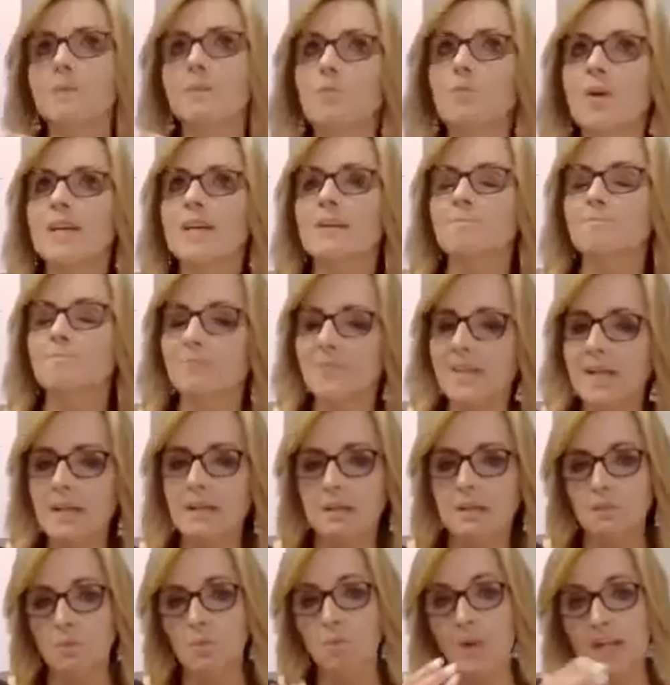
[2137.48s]

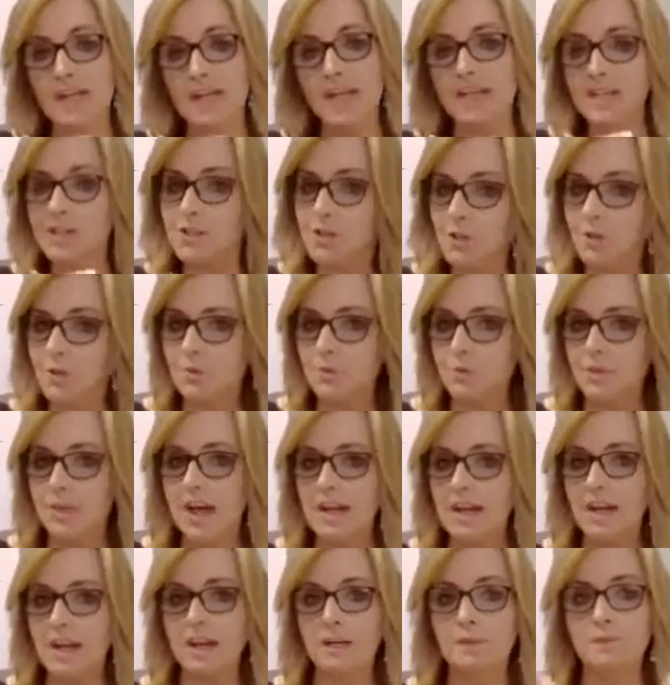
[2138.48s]
when I do
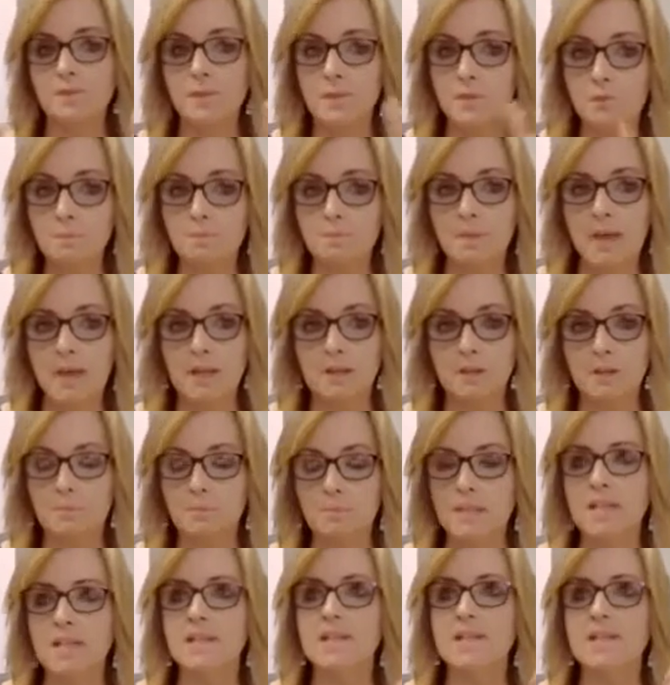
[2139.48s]
that, I feel better
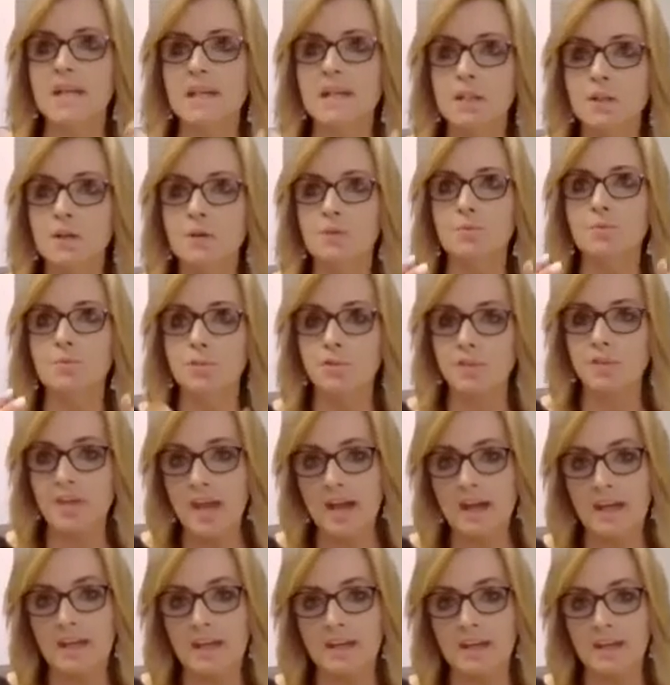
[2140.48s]
because I know
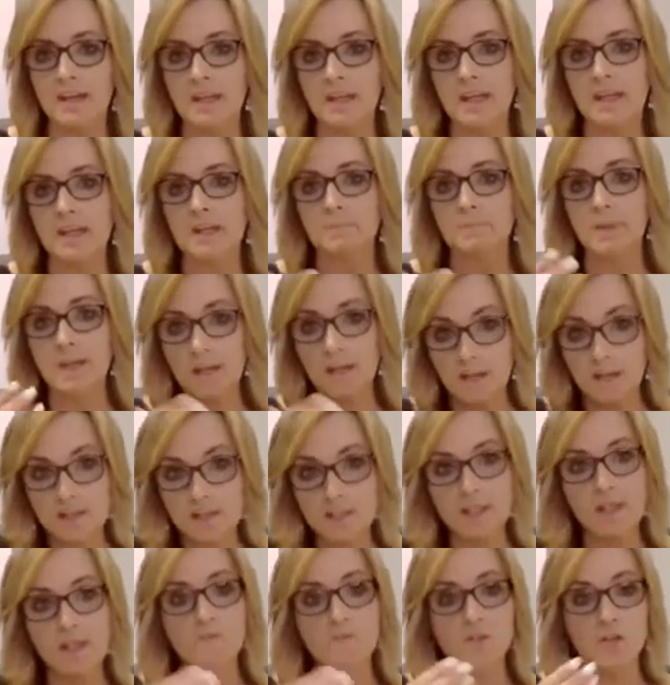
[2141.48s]
then, because
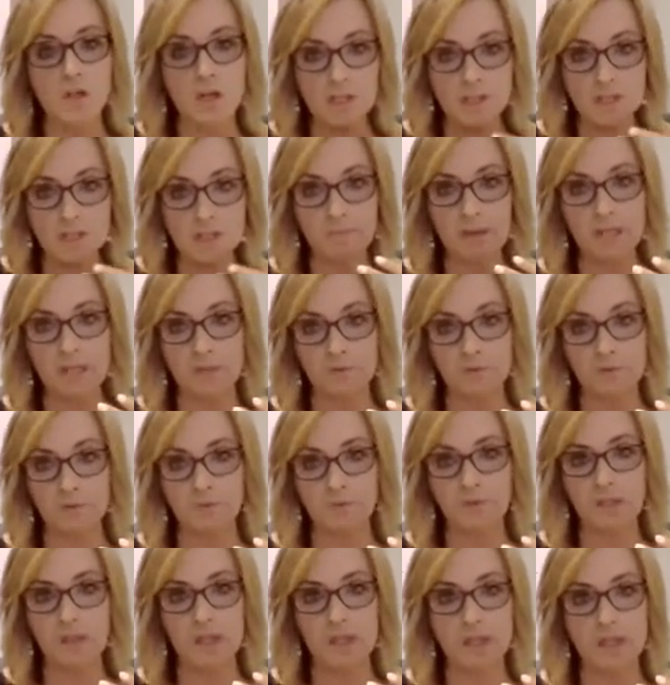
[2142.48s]
I've checked my
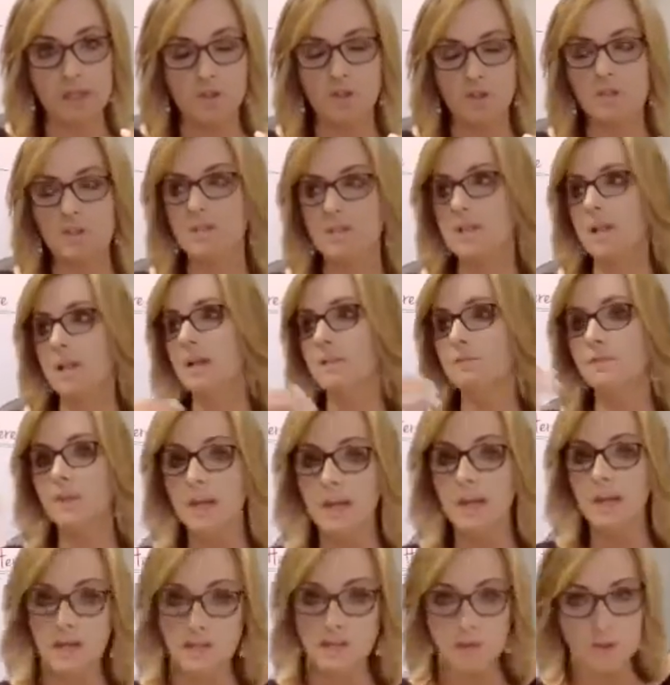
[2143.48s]
notifications, I've
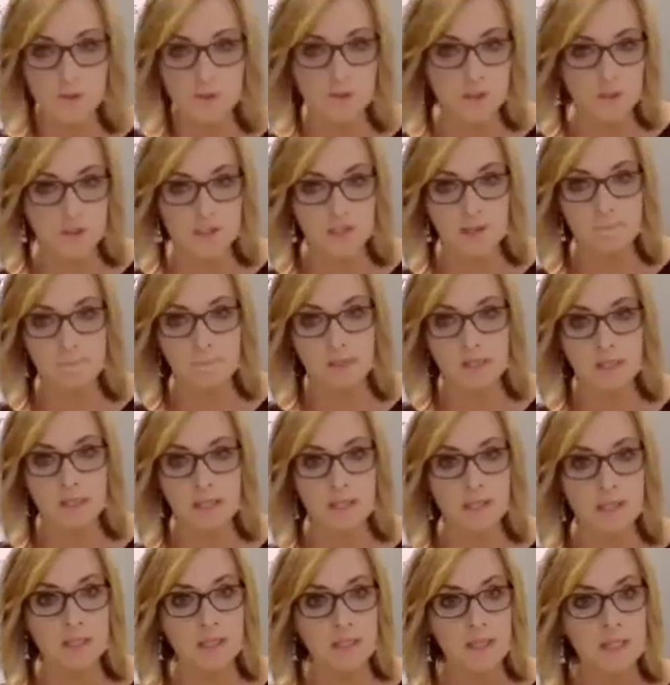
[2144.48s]
answered
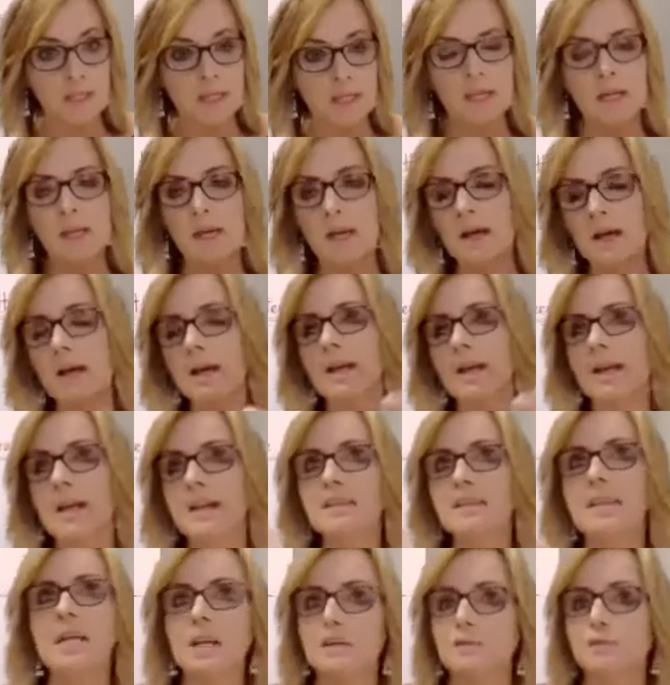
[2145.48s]
somebody, and
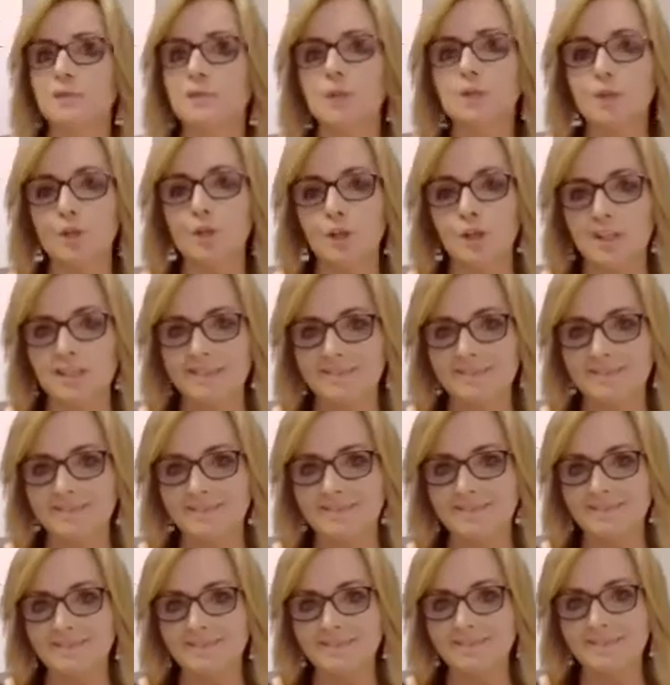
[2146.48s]
then I feel good.
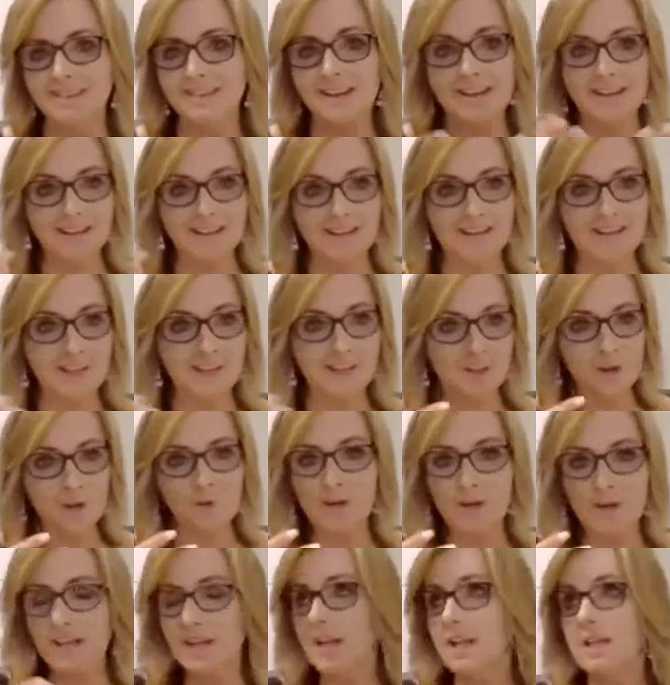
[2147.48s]

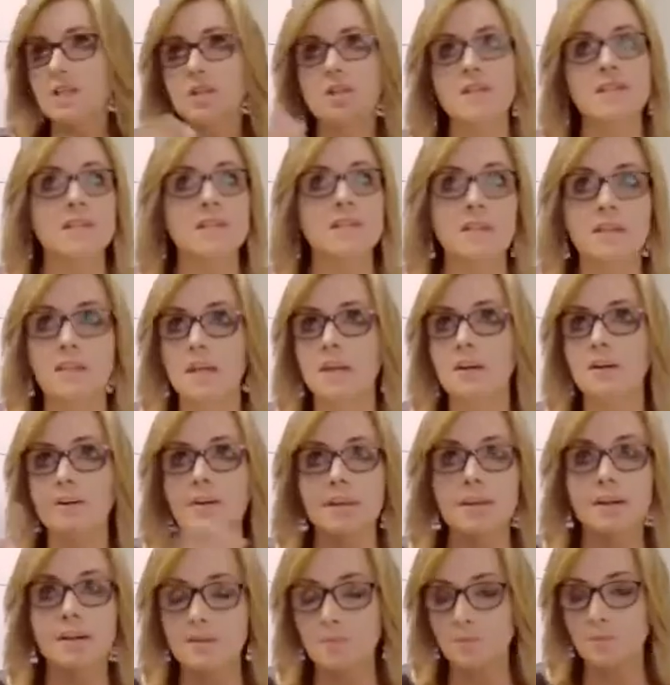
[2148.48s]
And I just carry
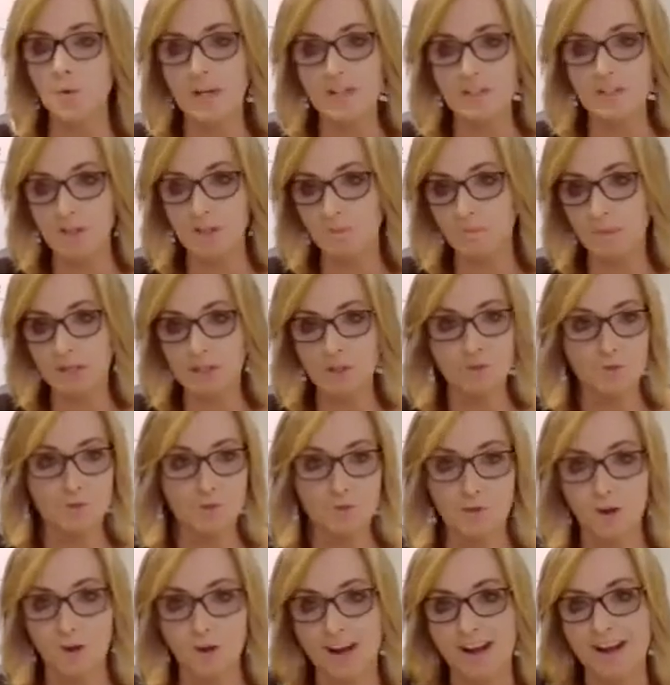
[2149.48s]
on watching my true
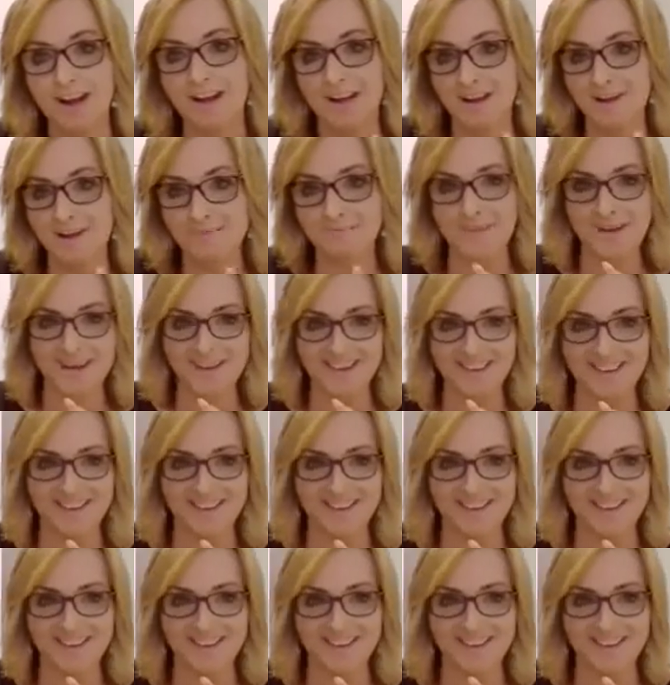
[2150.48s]
crime.